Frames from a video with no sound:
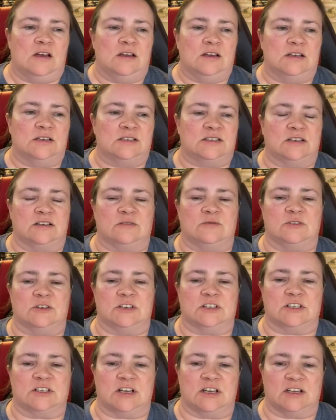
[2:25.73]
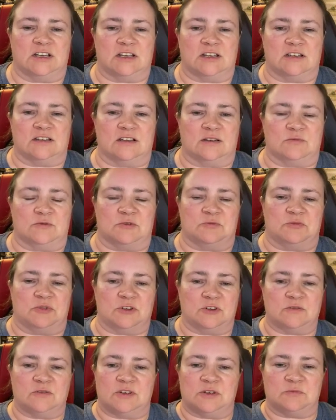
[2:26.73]
So I want to I'm going to put
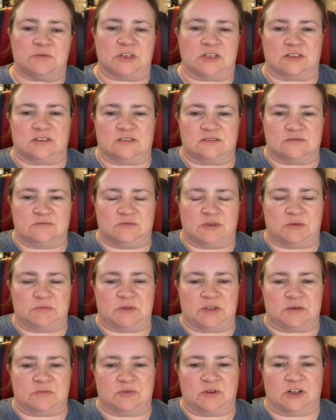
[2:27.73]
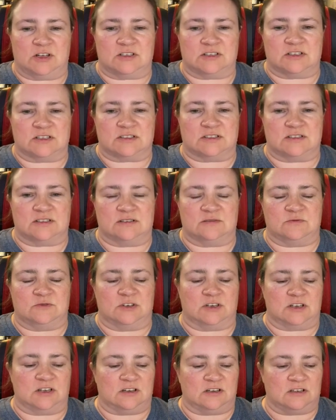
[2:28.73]
away my big projects that I'm
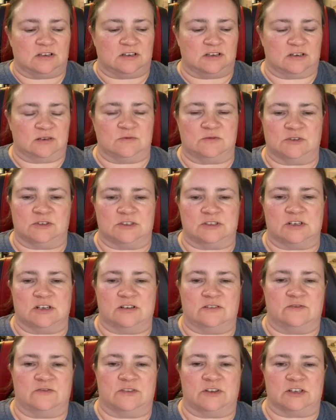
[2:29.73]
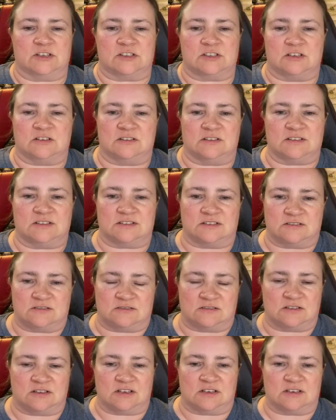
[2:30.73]
working on, and I want to try to finish all these
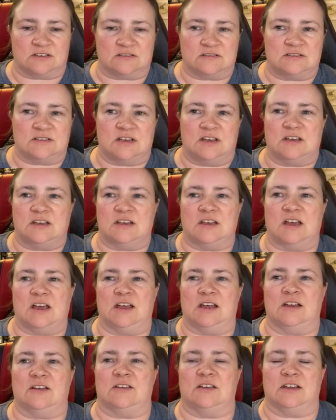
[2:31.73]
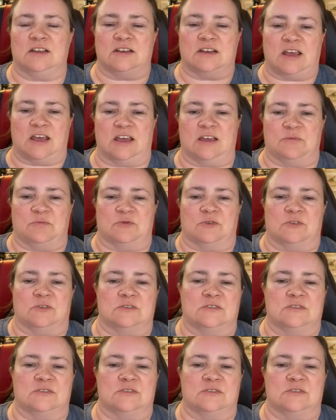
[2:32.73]
little things in April.